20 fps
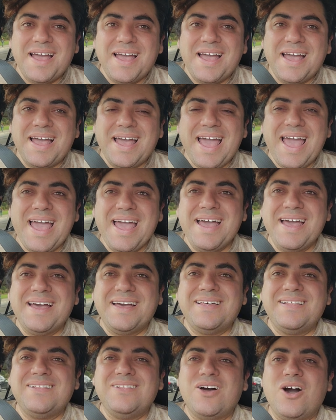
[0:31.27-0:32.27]

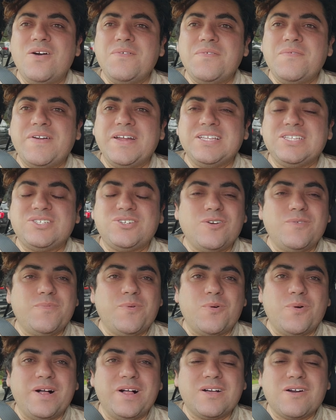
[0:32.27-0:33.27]
Hello, everybody, troop.
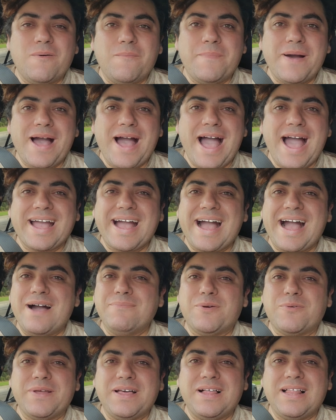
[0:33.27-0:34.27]
Welcome back. I'm
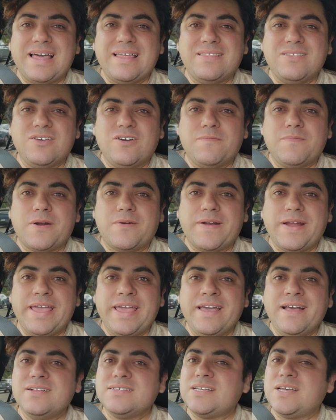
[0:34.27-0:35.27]
the real Andy of Beverly
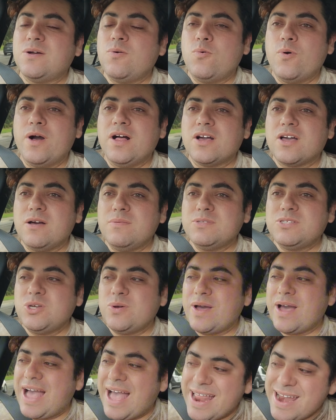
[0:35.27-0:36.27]
Hills, and welcome
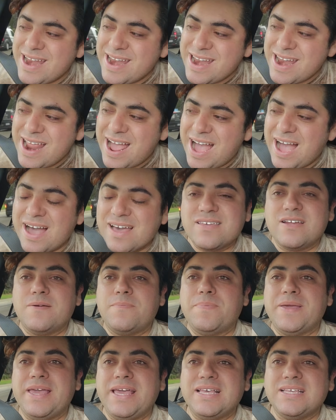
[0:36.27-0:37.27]
to another
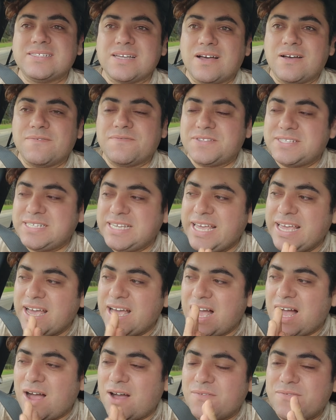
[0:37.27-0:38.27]
piece of tea
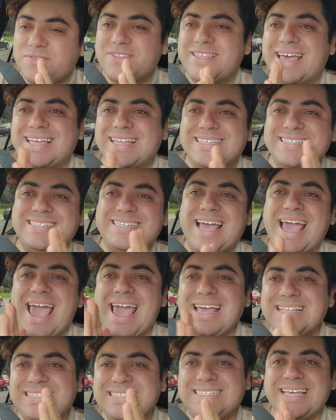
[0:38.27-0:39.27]
of the
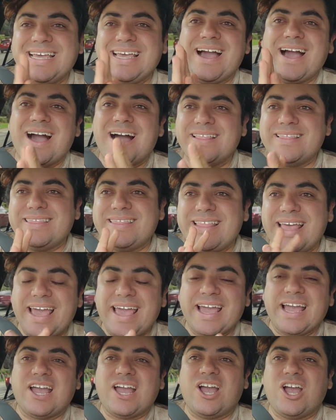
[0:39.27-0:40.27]
day. Tea on
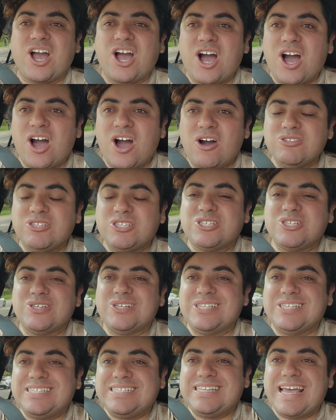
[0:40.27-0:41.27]
the go
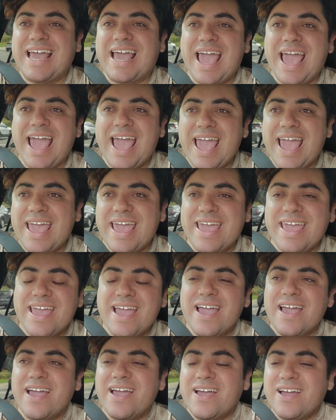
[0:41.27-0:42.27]
today,
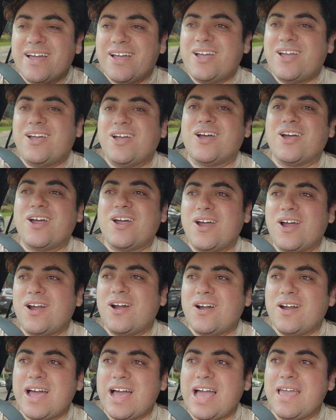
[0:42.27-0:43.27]

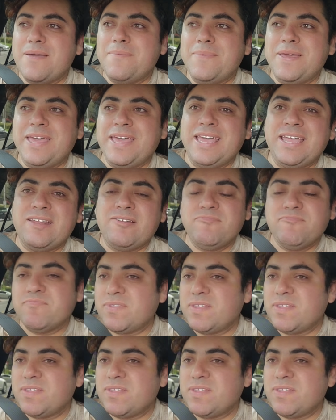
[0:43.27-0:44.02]
girl. I mean,